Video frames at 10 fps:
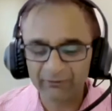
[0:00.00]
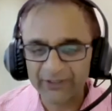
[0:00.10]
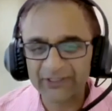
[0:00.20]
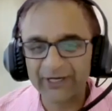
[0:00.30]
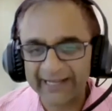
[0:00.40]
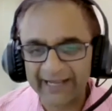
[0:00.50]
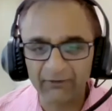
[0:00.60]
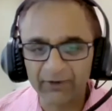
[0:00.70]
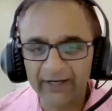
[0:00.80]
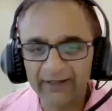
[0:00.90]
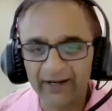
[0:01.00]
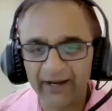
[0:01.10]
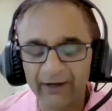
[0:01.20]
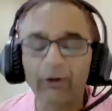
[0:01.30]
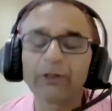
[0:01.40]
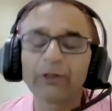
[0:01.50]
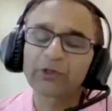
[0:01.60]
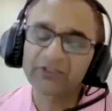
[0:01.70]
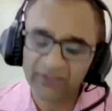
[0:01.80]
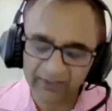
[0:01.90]
professional accountant and
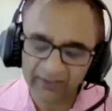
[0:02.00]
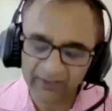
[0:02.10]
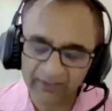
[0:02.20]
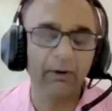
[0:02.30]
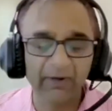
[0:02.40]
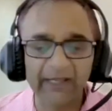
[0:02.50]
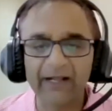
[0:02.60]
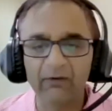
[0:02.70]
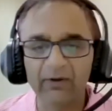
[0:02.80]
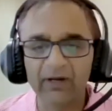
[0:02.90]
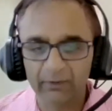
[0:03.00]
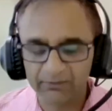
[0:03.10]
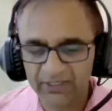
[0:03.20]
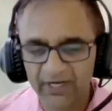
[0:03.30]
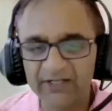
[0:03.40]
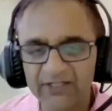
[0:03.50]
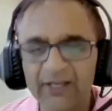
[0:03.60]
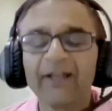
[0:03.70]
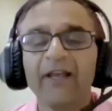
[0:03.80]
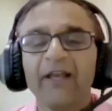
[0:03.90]
also a certified public accountant from
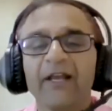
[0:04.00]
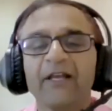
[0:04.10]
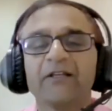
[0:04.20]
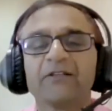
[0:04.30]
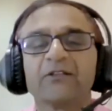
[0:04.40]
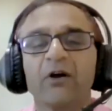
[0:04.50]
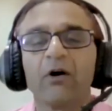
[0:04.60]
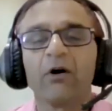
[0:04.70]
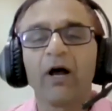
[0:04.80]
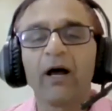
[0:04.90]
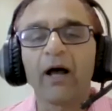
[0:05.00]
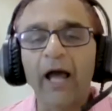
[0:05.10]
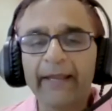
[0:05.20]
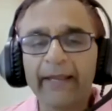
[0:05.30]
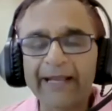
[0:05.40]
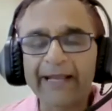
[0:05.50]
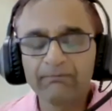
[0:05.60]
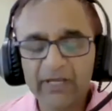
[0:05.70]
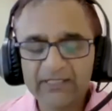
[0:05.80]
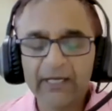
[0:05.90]
states. So I
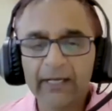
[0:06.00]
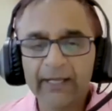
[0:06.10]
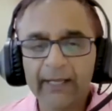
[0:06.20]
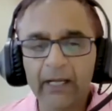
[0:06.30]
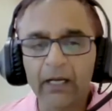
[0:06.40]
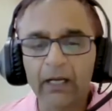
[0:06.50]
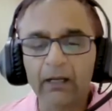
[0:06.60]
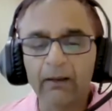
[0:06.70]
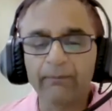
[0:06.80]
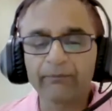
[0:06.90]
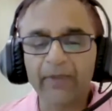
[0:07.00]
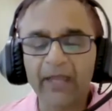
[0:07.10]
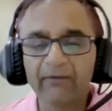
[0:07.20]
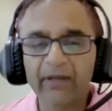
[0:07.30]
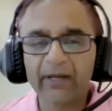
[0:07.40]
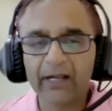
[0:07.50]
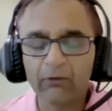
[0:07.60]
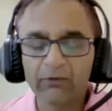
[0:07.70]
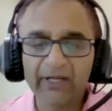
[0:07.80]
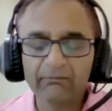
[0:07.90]
basically have an
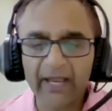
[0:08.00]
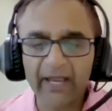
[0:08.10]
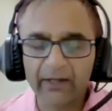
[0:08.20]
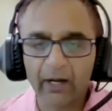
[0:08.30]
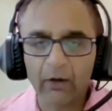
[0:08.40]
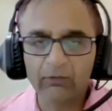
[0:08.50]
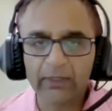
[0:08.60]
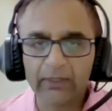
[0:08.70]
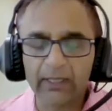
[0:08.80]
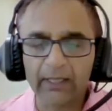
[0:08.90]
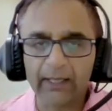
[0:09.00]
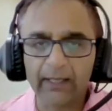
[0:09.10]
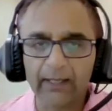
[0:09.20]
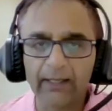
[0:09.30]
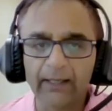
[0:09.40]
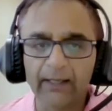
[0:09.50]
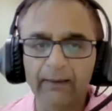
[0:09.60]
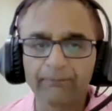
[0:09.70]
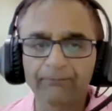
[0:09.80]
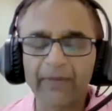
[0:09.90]
accounting background,
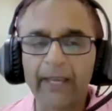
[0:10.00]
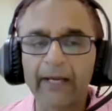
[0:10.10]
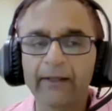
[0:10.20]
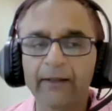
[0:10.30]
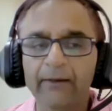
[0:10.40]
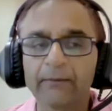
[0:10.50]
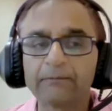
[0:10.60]
and